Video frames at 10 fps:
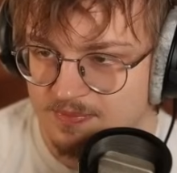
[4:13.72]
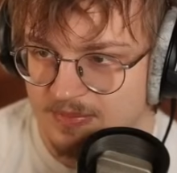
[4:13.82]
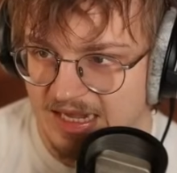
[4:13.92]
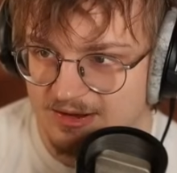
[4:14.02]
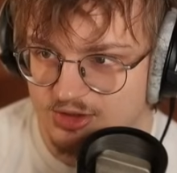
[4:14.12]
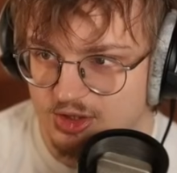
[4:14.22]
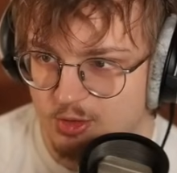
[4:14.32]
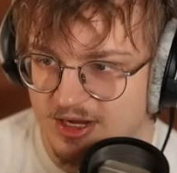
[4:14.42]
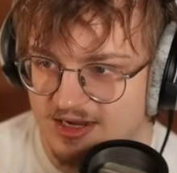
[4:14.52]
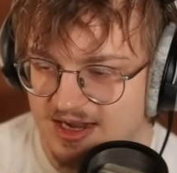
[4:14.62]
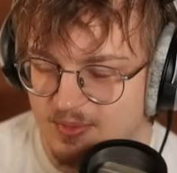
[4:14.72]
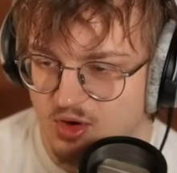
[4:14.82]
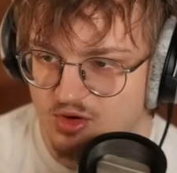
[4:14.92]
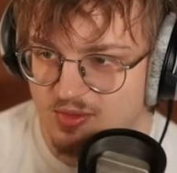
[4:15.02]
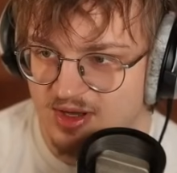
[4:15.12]
How soaking a
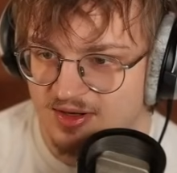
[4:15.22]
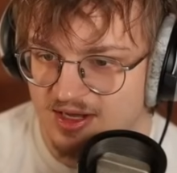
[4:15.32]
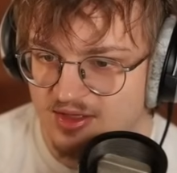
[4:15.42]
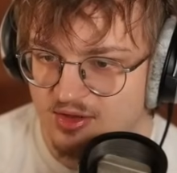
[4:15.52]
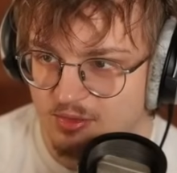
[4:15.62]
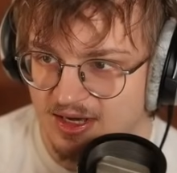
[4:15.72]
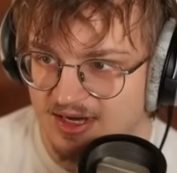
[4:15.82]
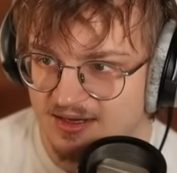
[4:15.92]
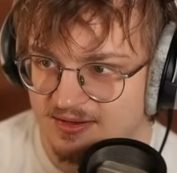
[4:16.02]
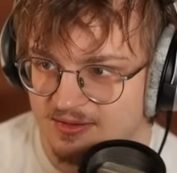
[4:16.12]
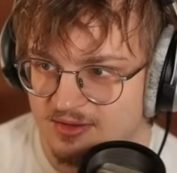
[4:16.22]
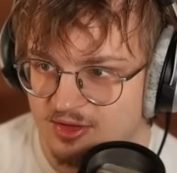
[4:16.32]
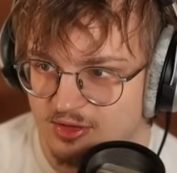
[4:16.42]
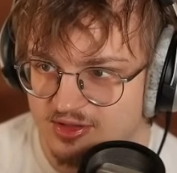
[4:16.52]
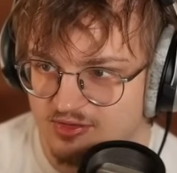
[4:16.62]
Pokemon in the rain
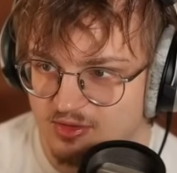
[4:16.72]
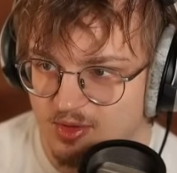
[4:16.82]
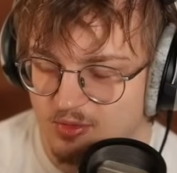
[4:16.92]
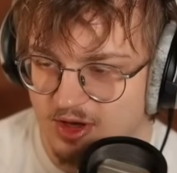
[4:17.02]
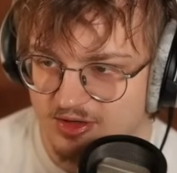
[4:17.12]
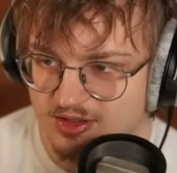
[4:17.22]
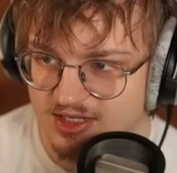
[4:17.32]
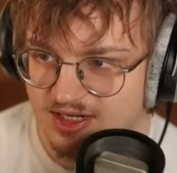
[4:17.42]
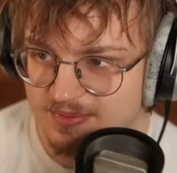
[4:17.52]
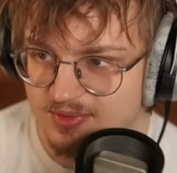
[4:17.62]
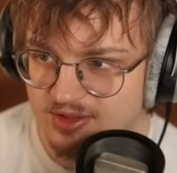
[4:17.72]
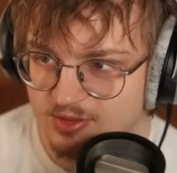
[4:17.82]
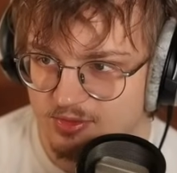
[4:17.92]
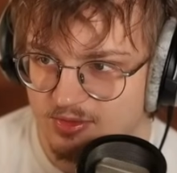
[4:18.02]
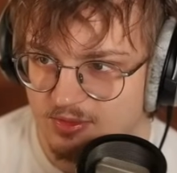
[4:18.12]
turns it from a water type into
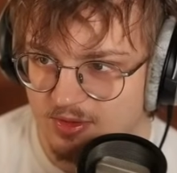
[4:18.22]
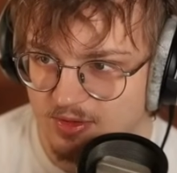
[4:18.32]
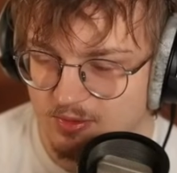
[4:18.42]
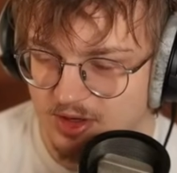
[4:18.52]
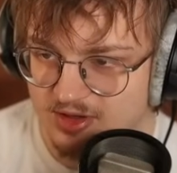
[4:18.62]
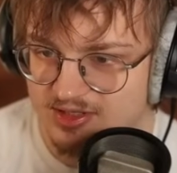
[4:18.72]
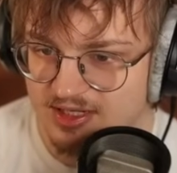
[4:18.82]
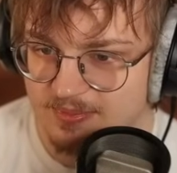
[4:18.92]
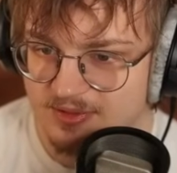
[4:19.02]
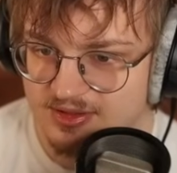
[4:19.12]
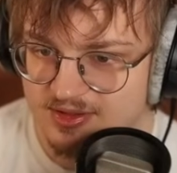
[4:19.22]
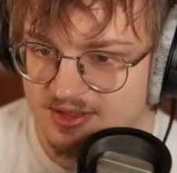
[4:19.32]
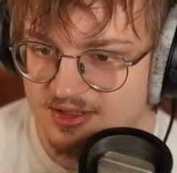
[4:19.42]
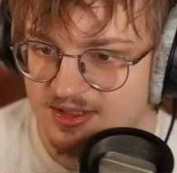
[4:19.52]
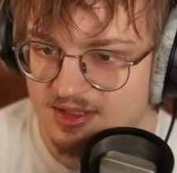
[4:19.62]
a, a water type is
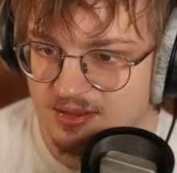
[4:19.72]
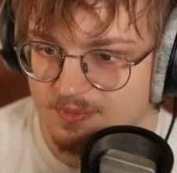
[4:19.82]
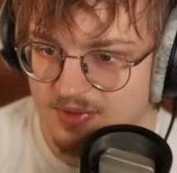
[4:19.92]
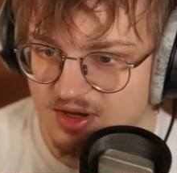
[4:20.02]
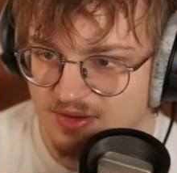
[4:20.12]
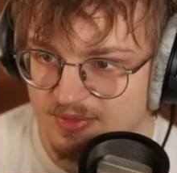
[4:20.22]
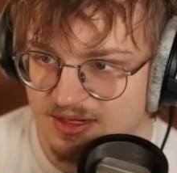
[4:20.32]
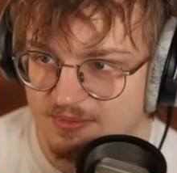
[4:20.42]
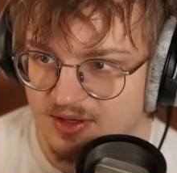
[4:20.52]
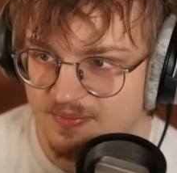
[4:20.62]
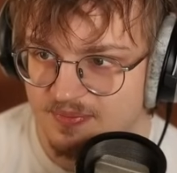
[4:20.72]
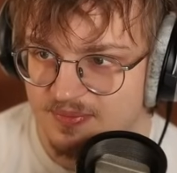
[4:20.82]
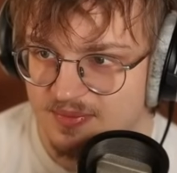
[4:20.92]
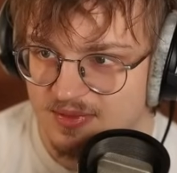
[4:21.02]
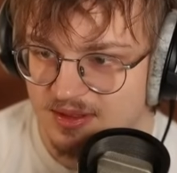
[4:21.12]
beyond me, but
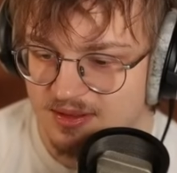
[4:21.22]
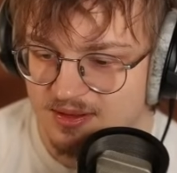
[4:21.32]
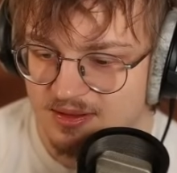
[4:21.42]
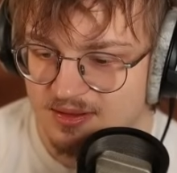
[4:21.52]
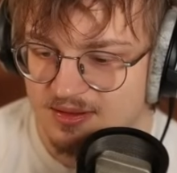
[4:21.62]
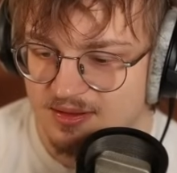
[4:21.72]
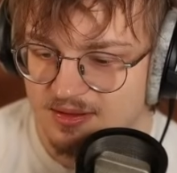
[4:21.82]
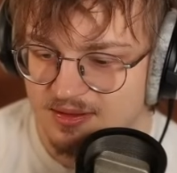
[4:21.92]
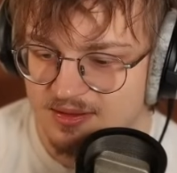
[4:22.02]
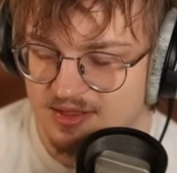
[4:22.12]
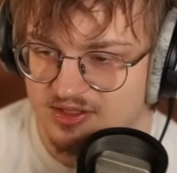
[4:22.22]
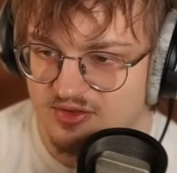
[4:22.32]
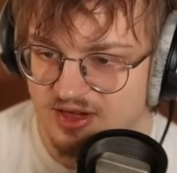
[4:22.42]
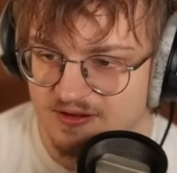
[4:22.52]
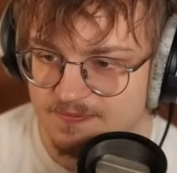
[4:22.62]
that's fine.